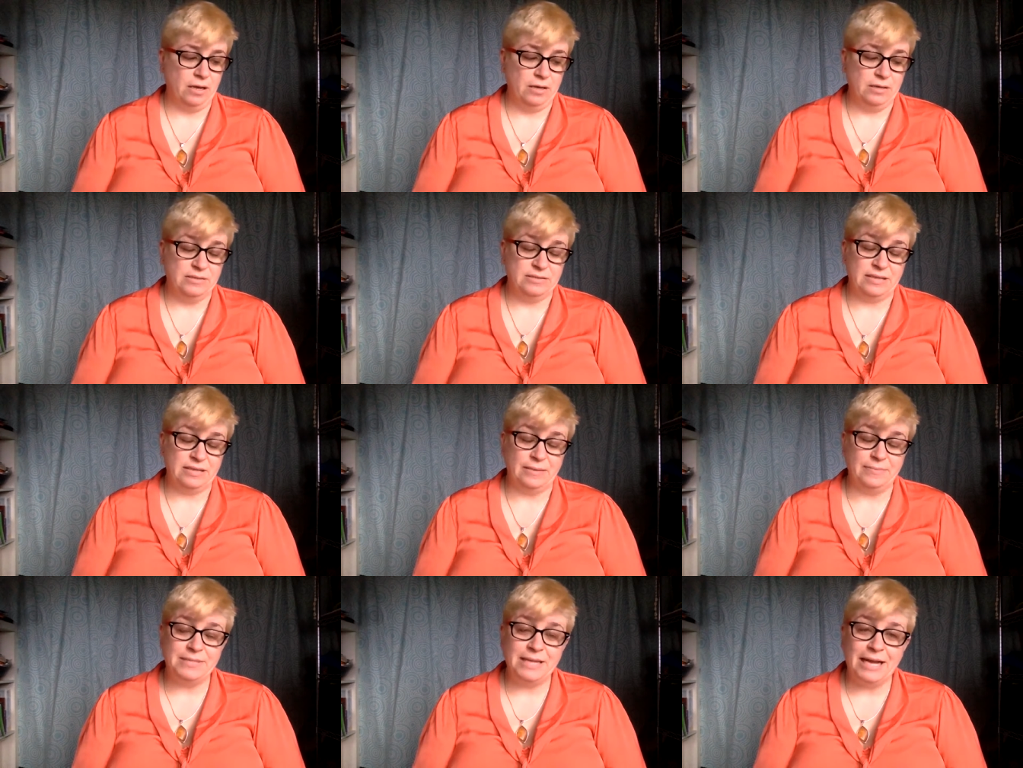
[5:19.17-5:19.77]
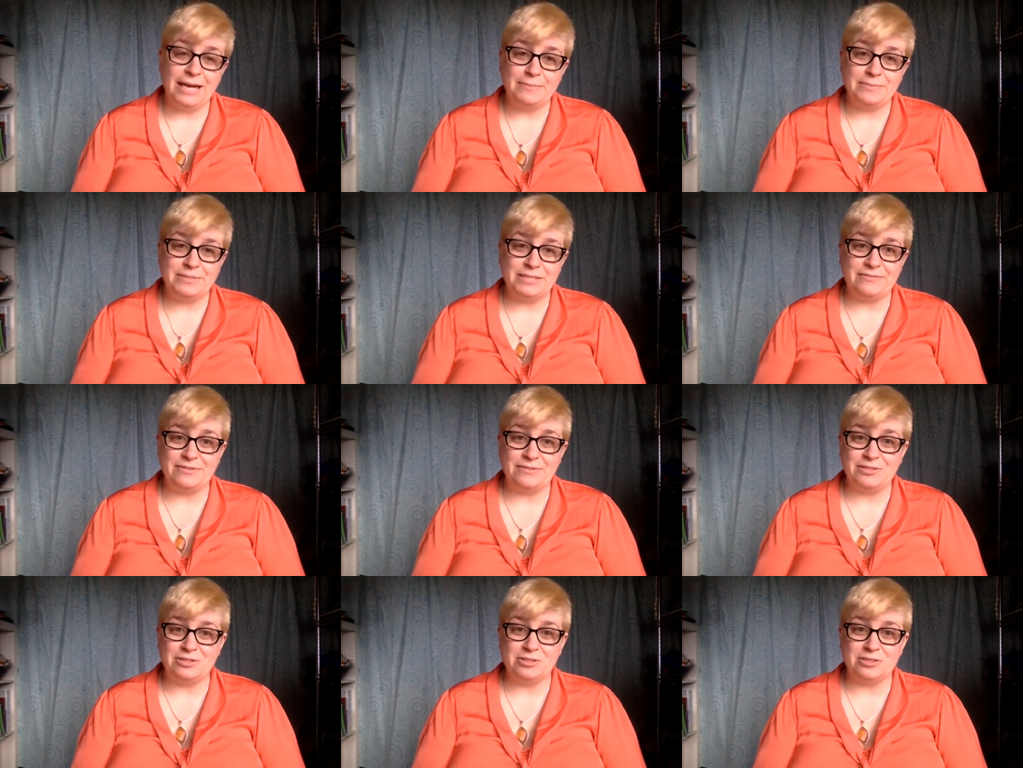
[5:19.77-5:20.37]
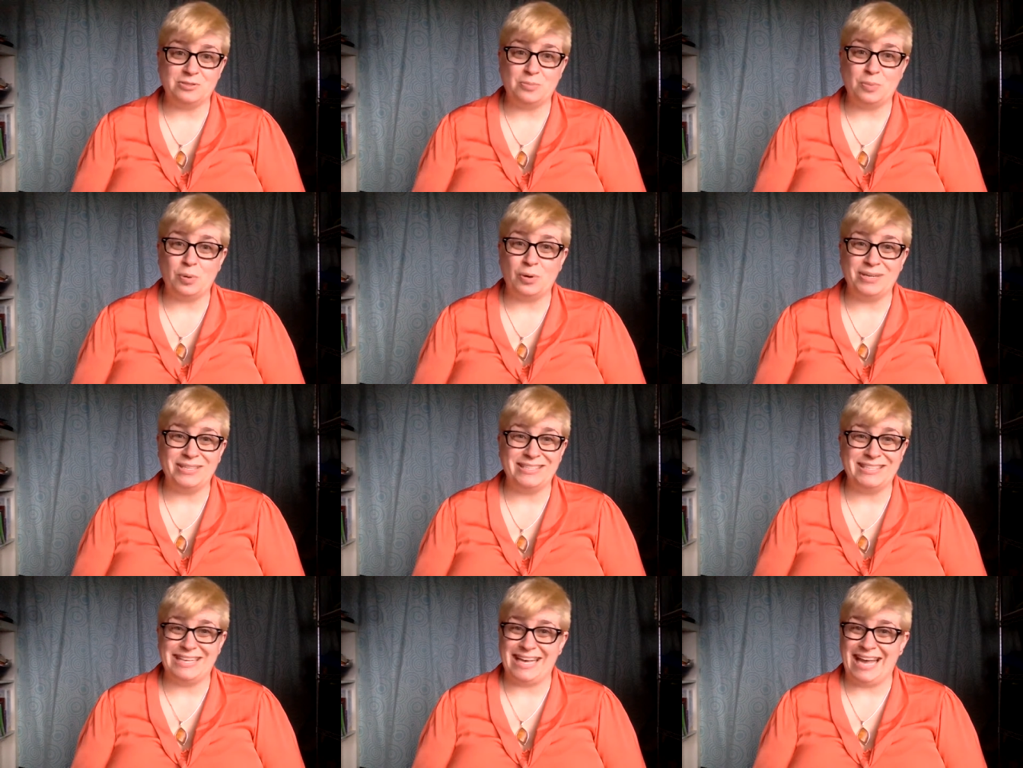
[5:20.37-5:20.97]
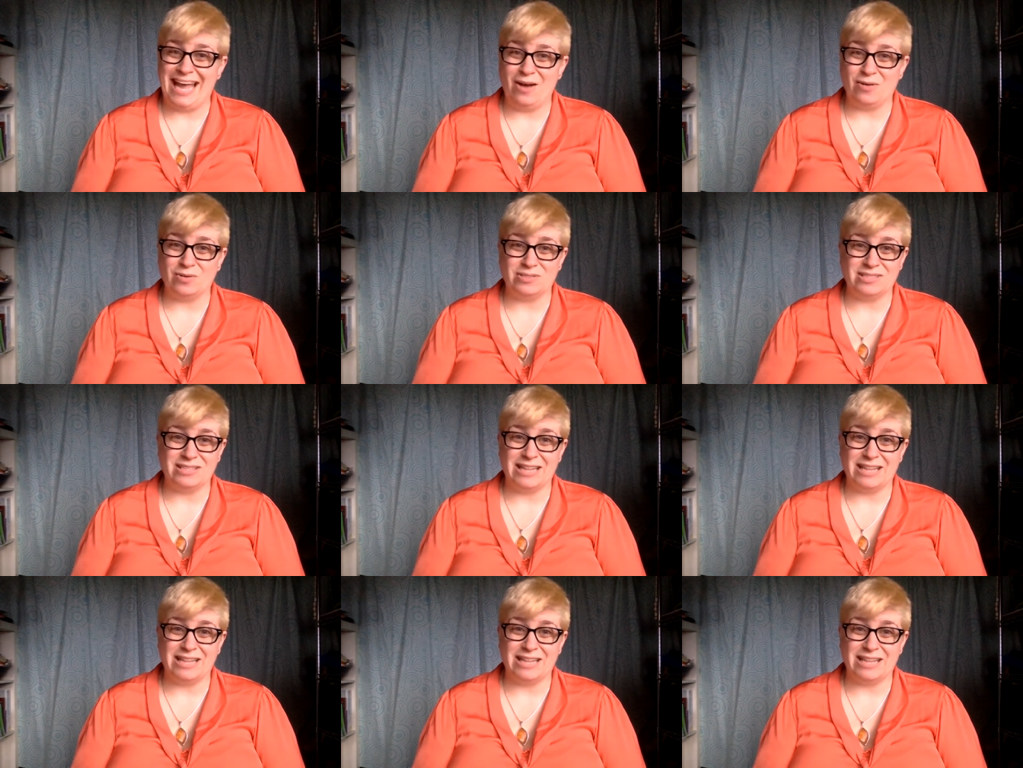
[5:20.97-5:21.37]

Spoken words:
sometimes even just pointing out,